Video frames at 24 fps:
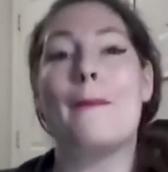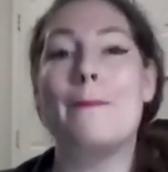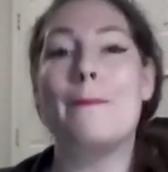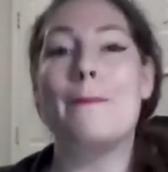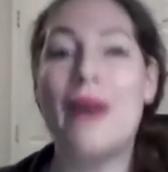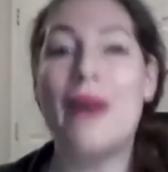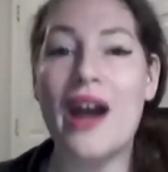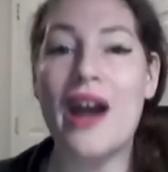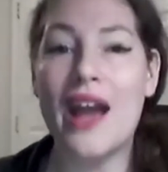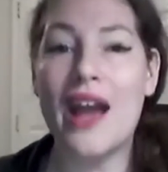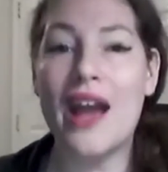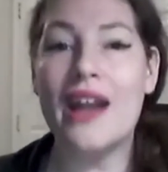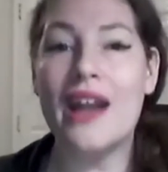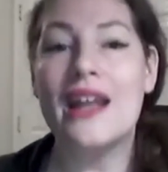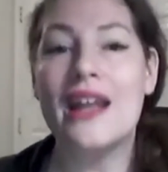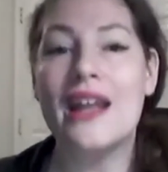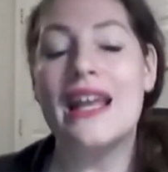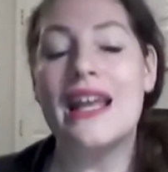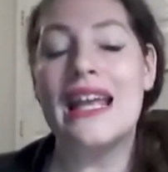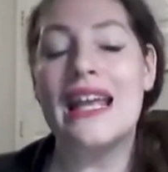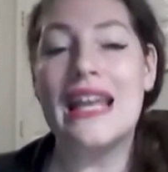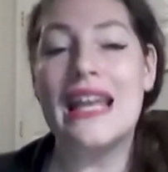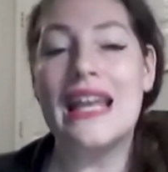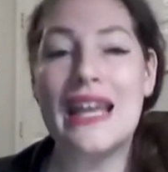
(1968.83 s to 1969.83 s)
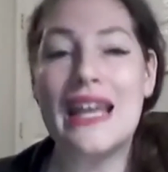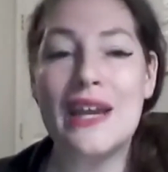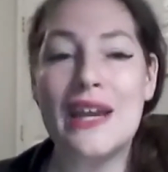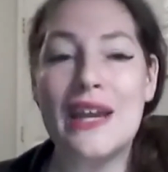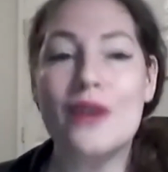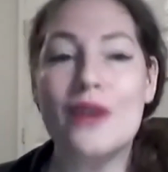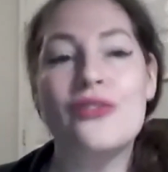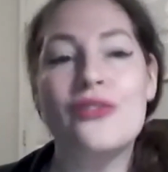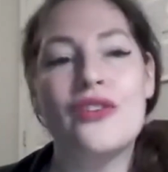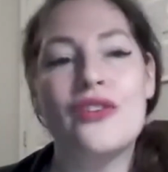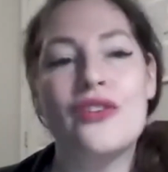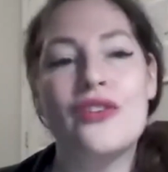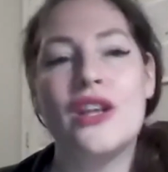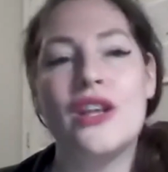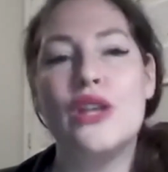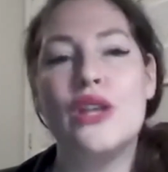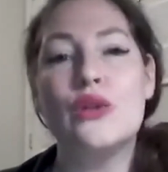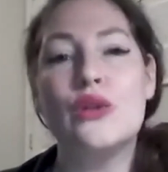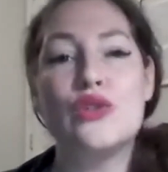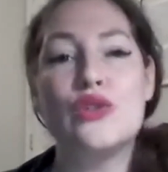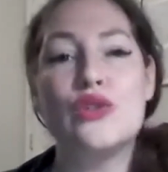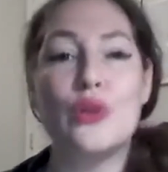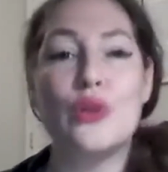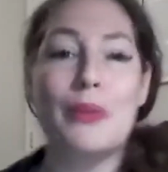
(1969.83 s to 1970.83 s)
But if
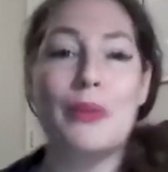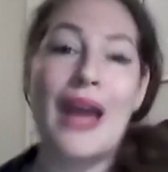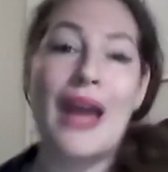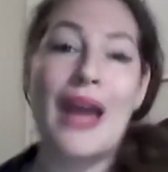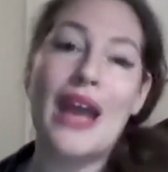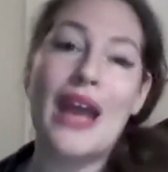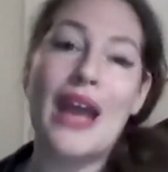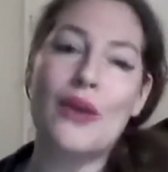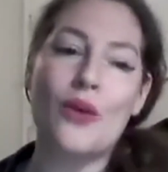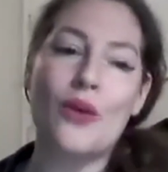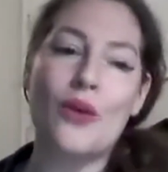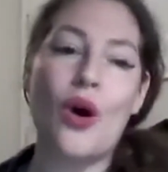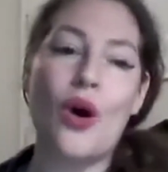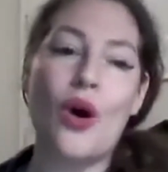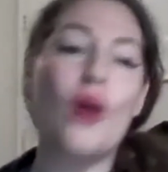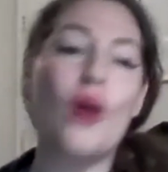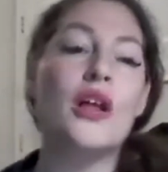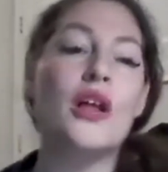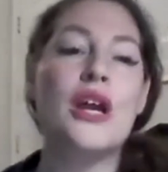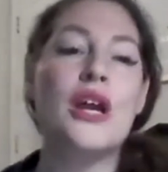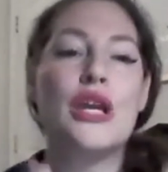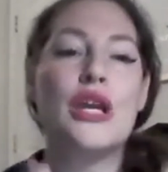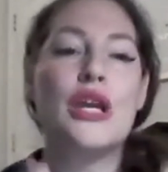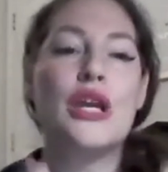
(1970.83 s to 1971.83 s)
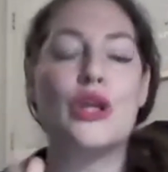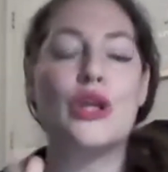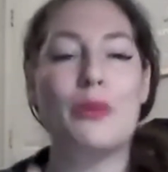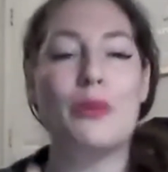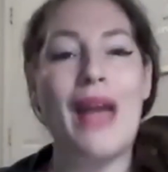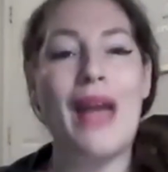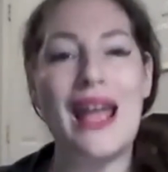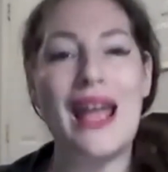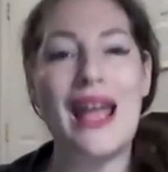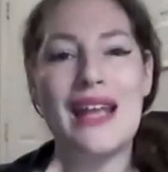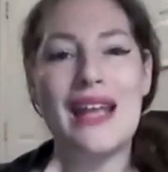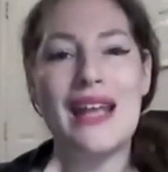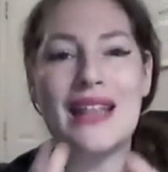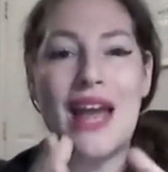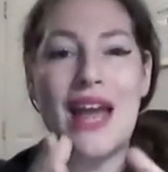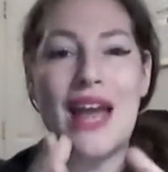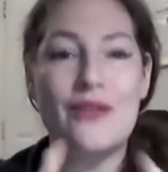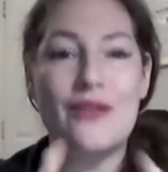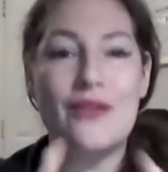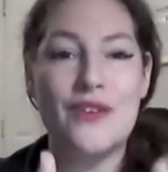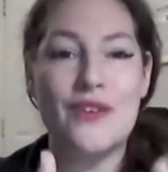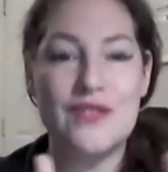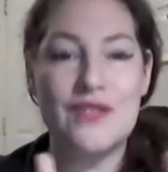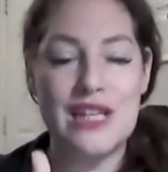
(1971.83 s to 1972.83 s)
you do a payroll, you're paying
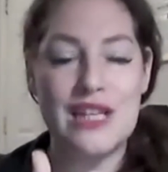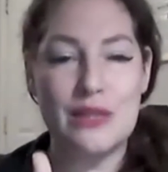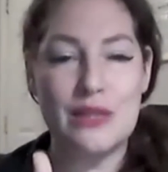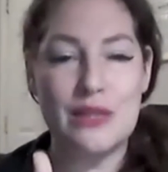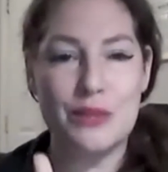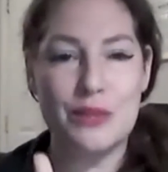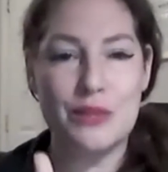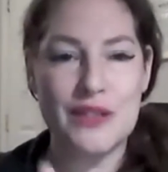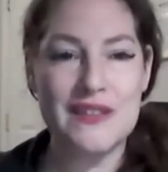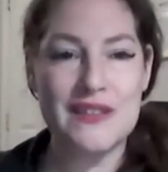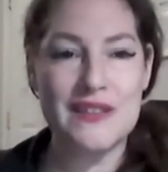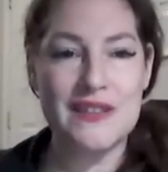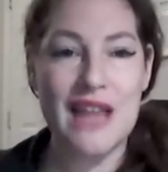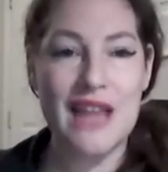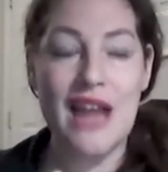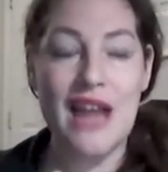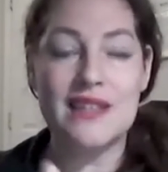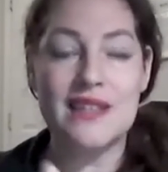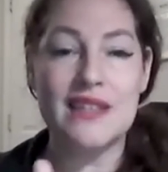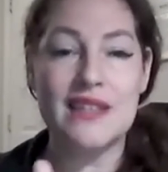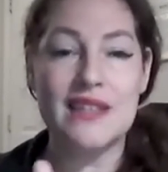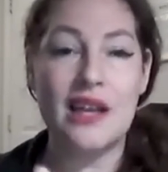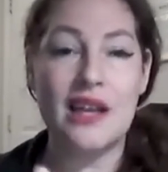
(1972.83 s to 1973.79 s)
that 15%,